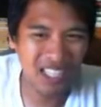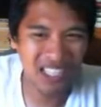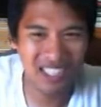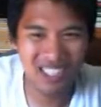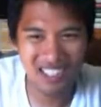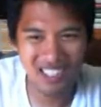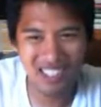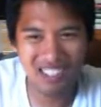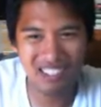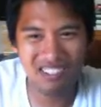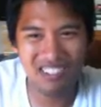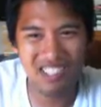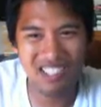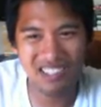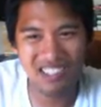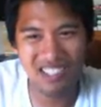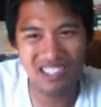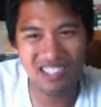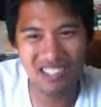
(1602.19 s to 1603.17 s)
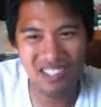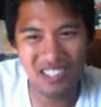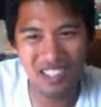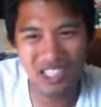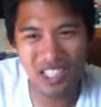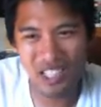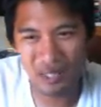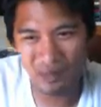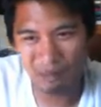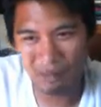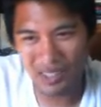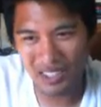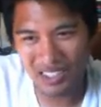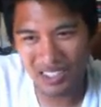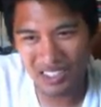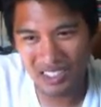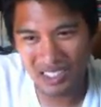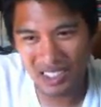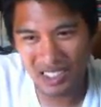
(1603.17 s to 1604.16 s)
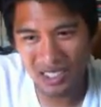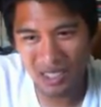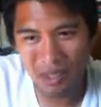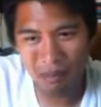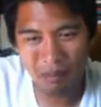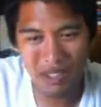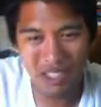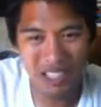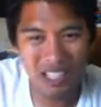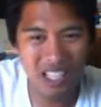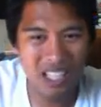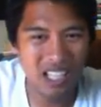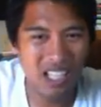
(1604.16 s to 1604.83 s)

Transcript: In the third round, though, he's getting busted up